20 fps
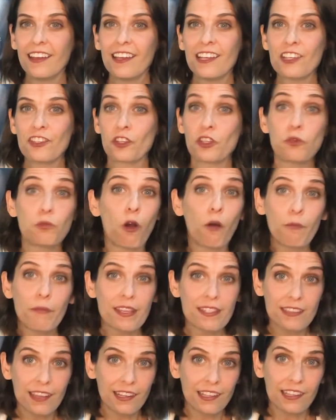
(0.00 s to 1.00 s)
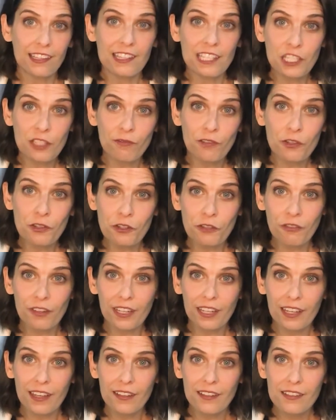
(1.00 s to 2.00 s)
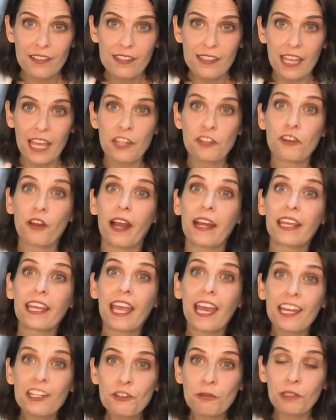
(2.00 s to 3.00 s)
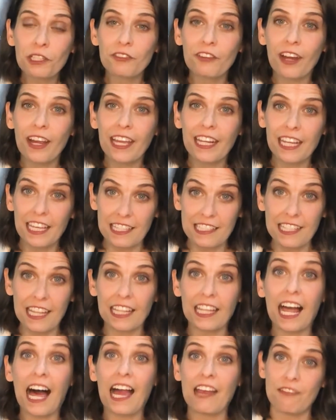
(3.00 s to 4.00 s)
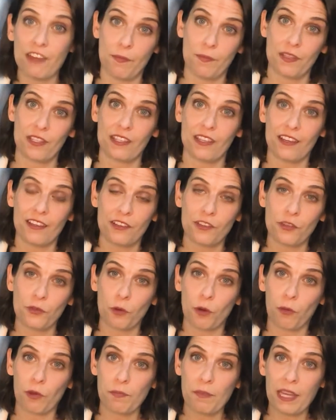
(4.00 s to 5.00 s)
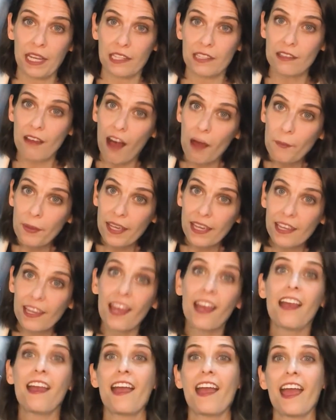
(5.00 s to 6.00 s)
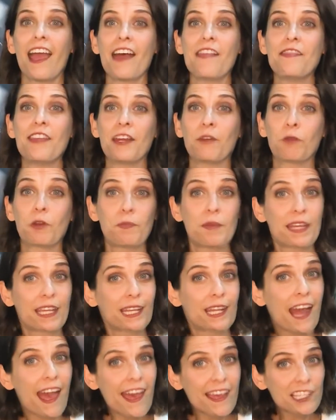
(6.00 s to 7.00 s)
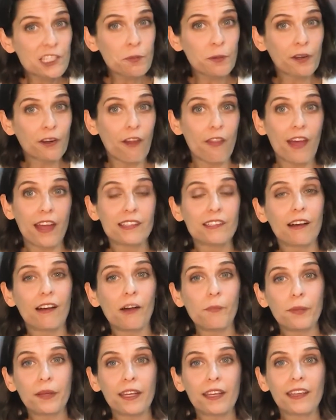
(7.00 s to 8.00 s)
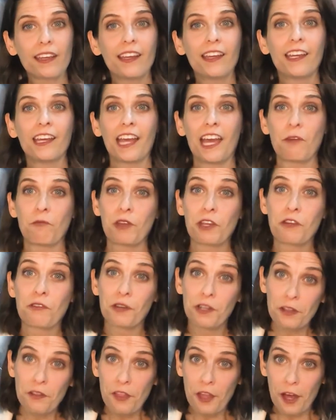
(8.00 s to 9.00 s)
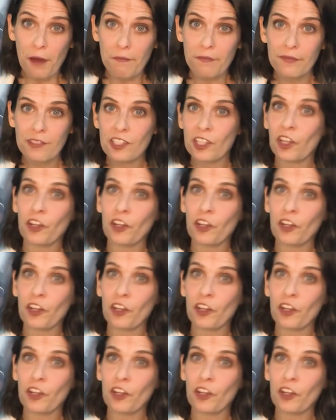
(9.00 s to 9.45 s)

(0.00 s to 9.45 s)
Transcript: so you won't miss any of these future videos. And try to catch one of our Anextent Live episodes where we pick a topic and then we pick an expert on that topic and we grill them to